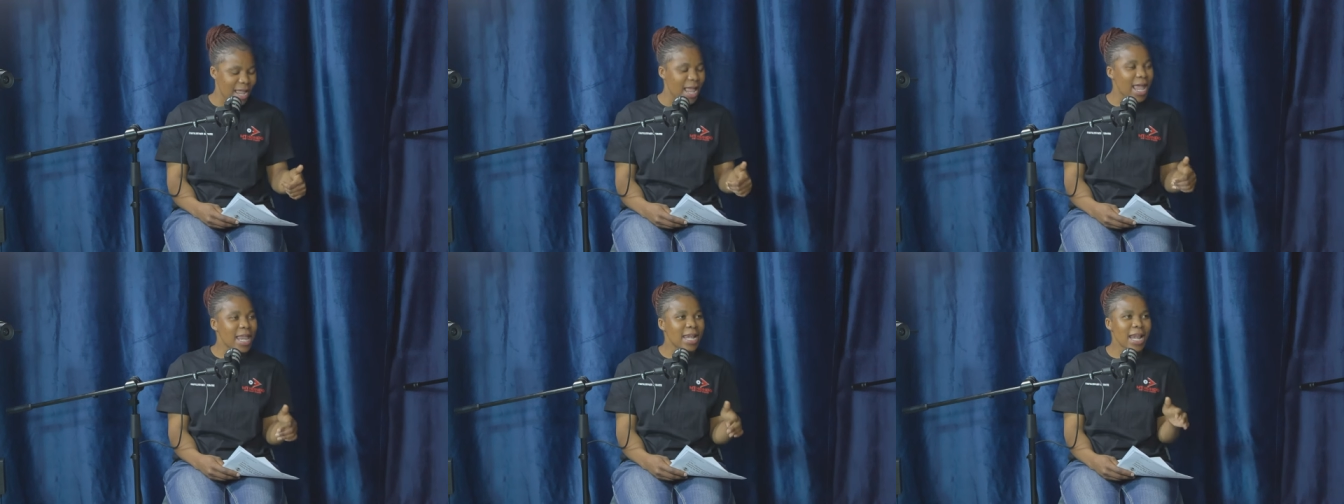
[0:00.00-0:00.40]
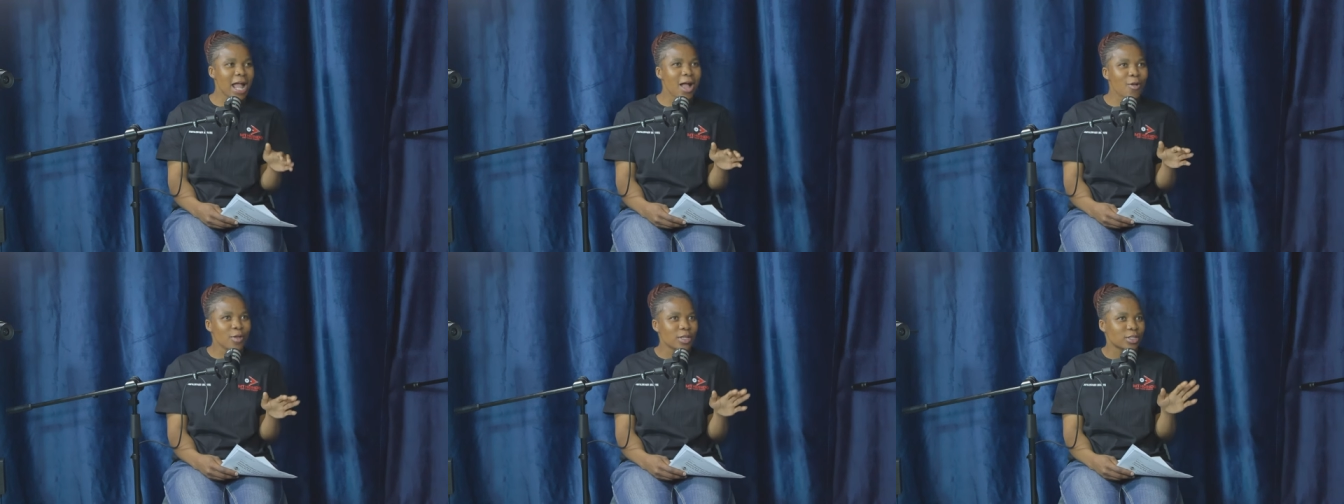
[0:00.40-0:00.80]
And
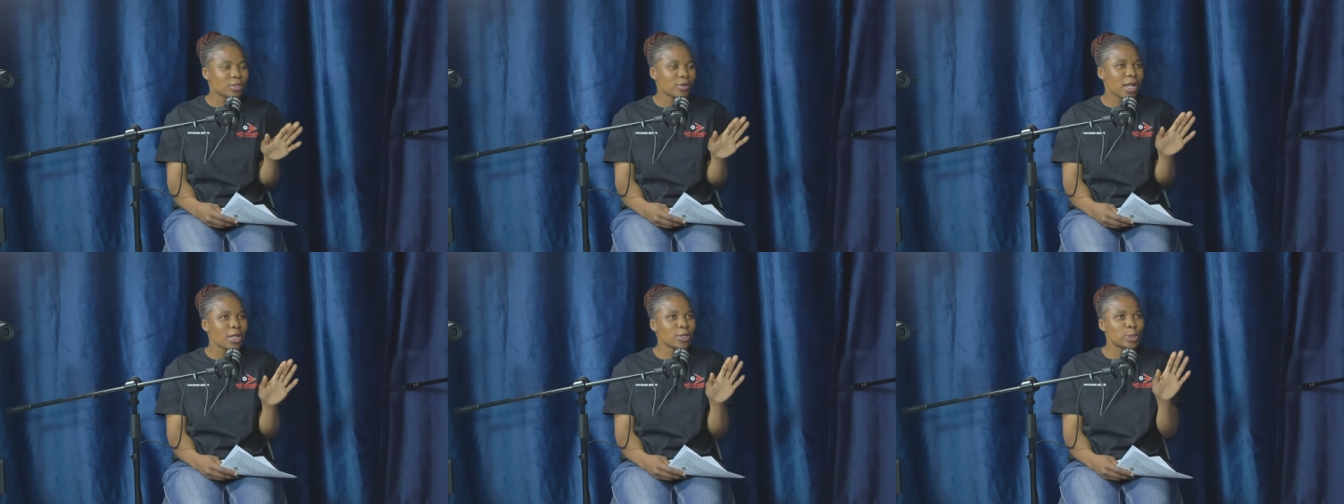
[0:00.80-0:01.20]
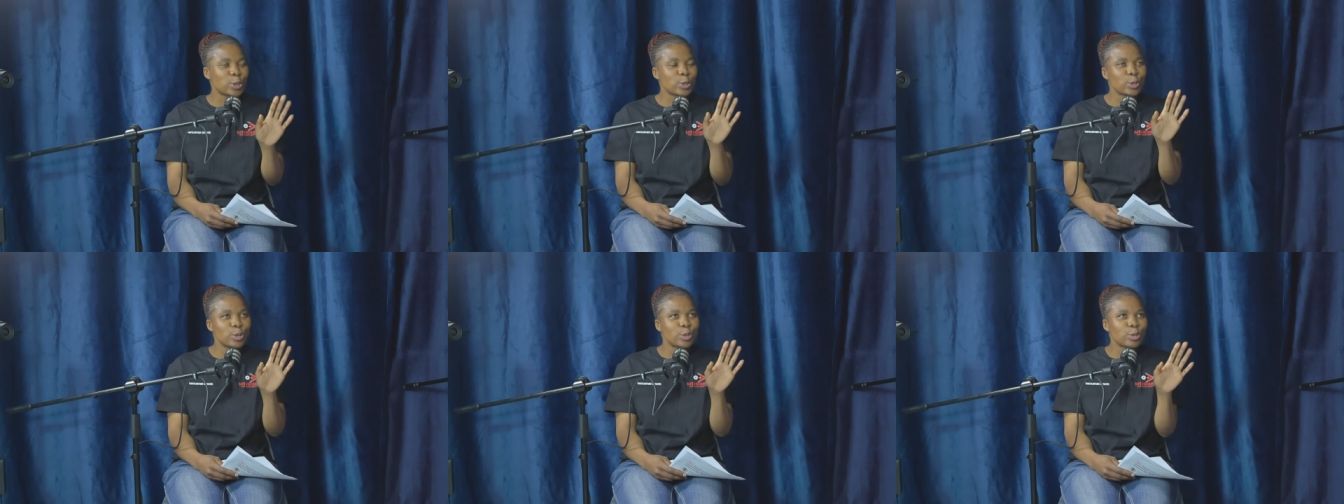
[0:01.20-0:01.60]
now he's trying
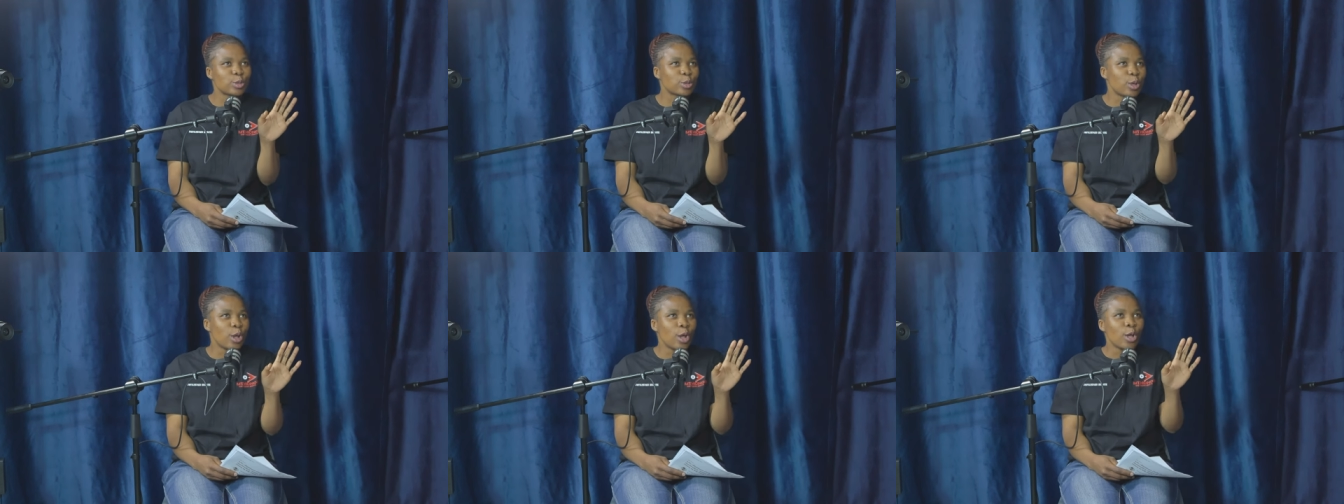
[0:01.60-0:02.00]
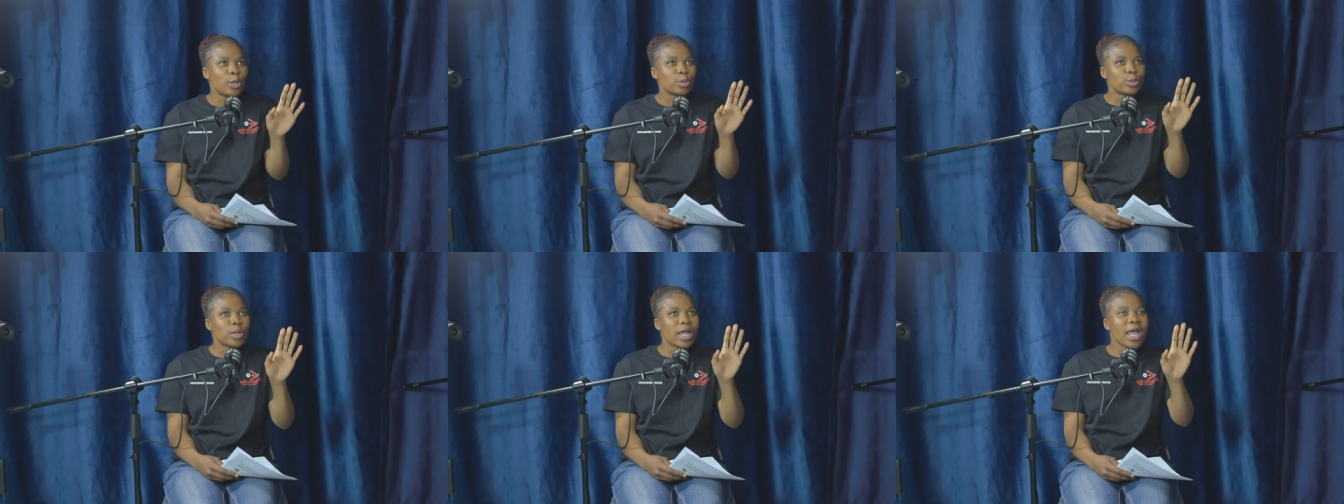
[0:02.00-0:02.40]
to to to
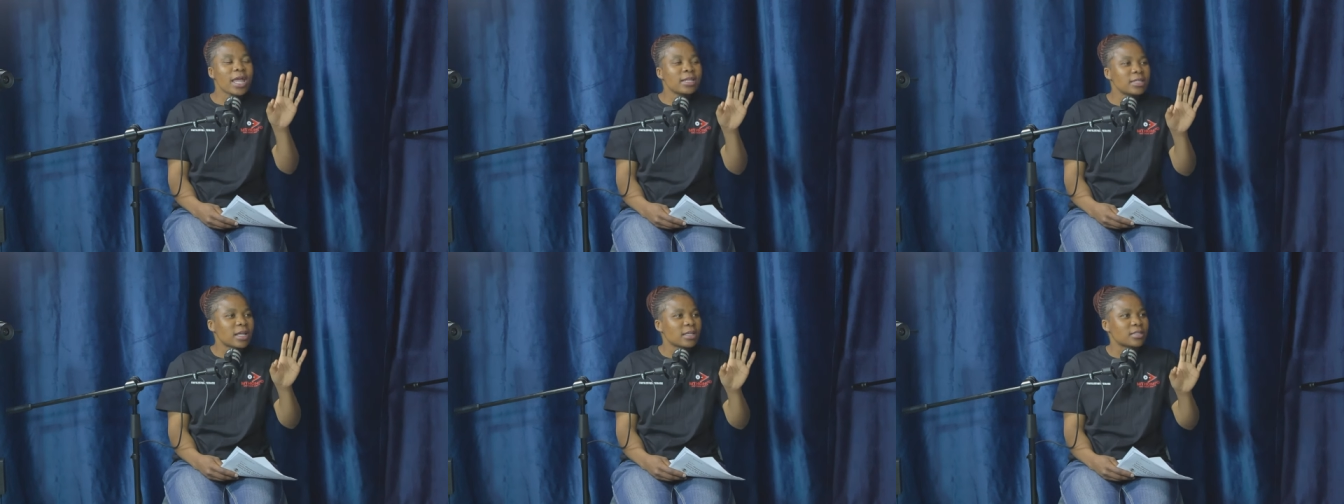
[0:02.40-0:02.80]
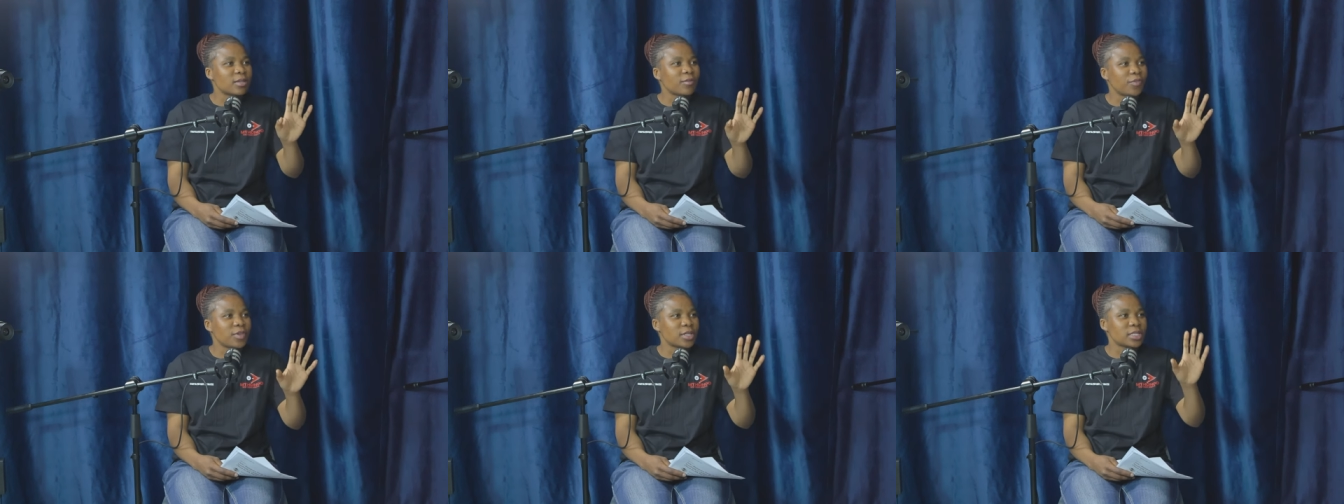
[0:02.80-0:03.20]
to act as
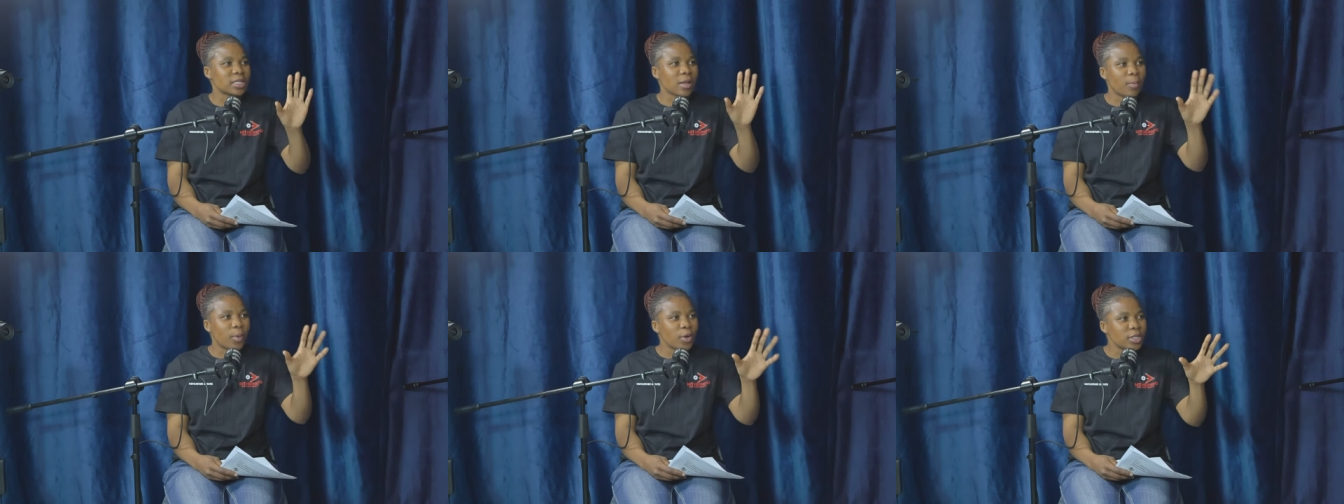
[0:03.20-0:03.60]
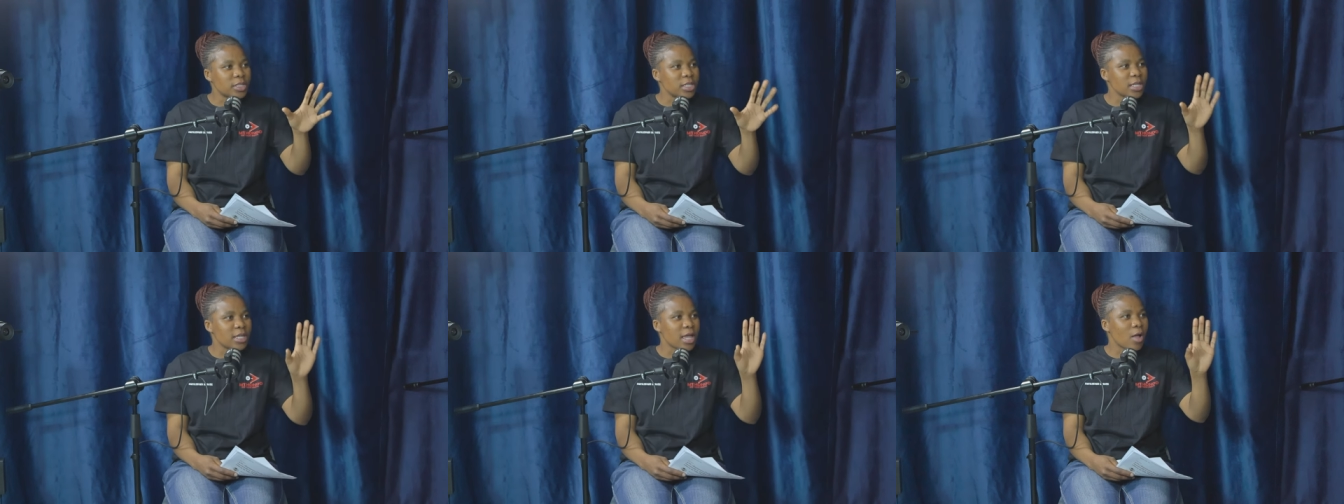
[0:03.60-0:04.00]
if he's
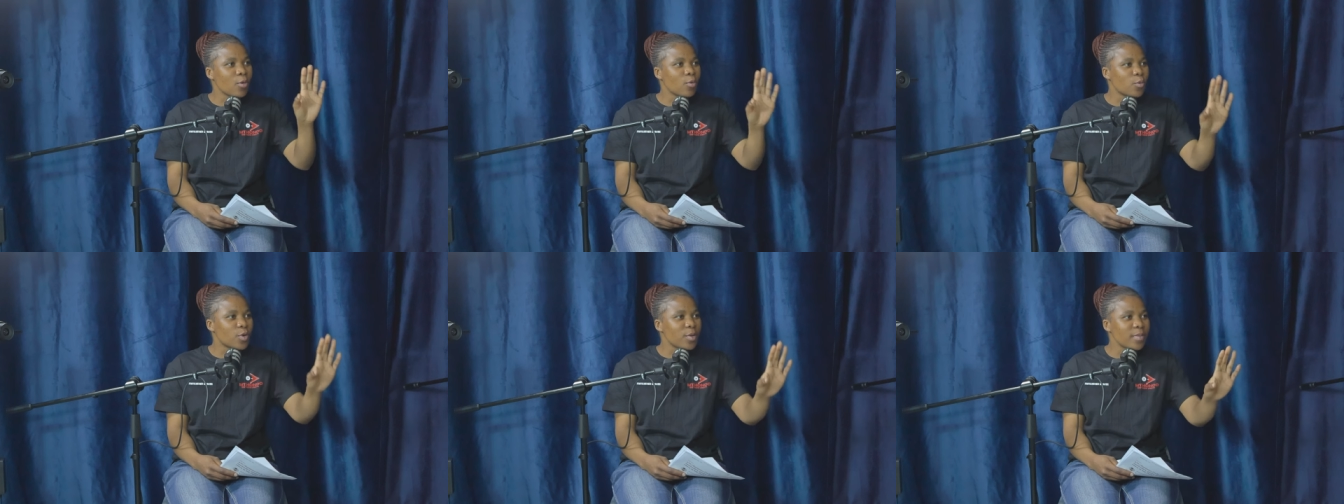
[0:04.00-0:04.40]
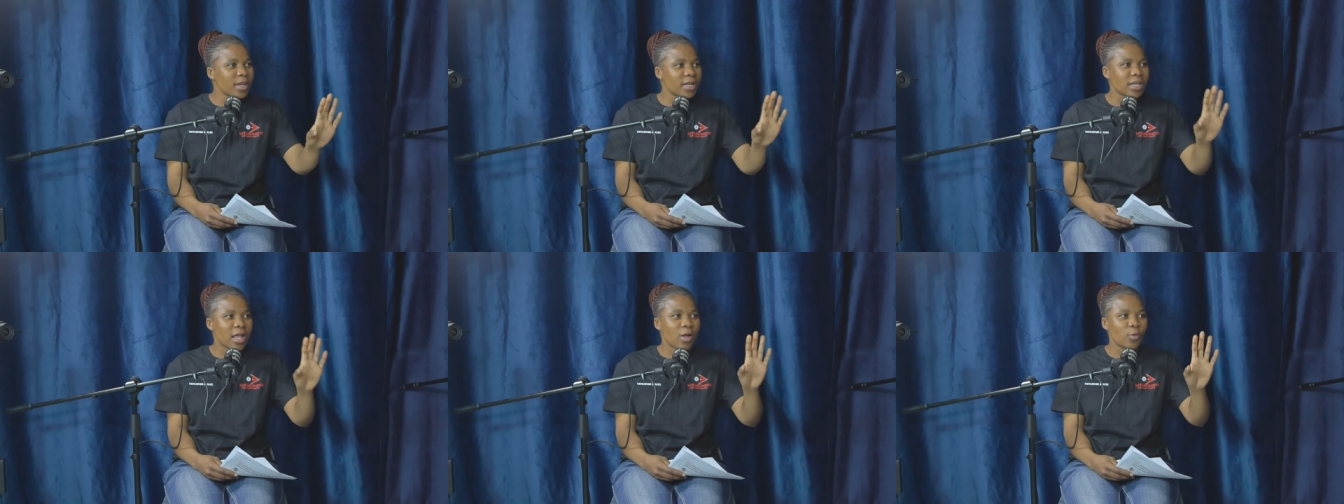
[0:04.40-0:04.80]
supporting young
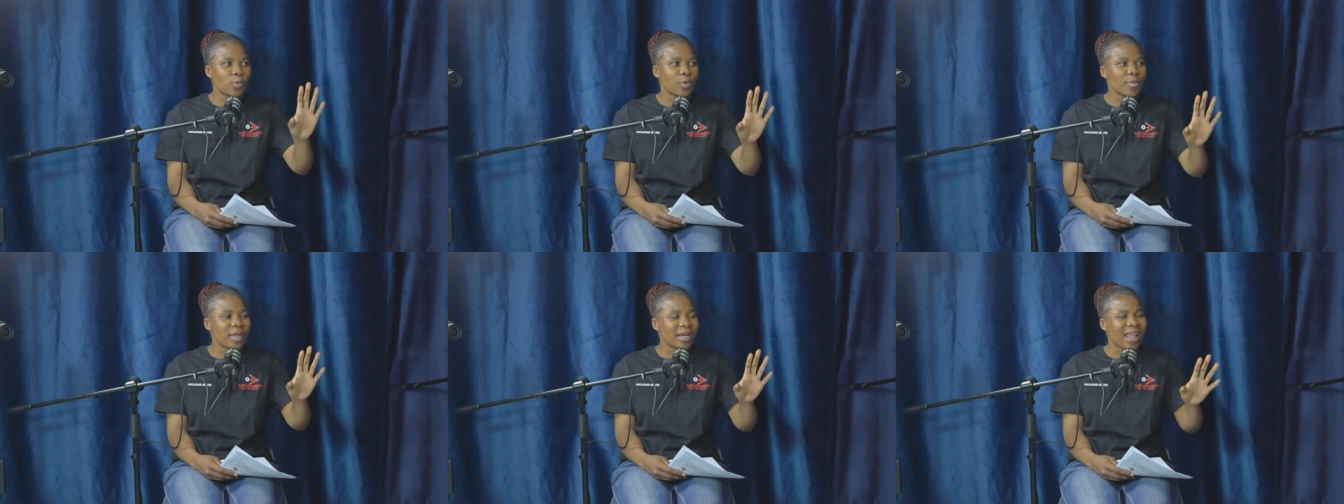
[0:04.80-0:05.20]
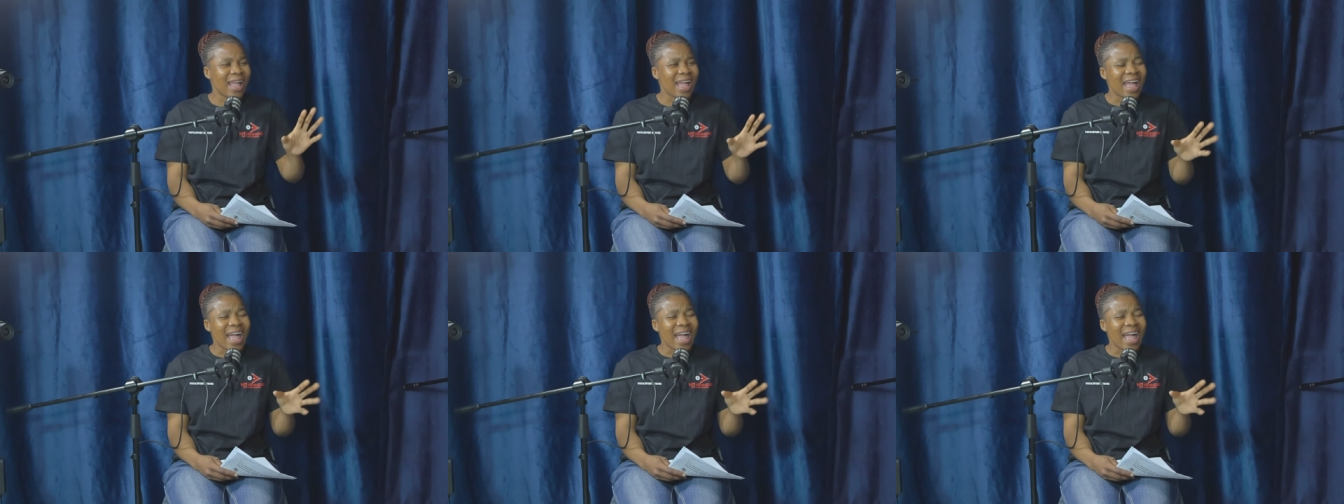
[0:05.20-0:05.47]
women, young women.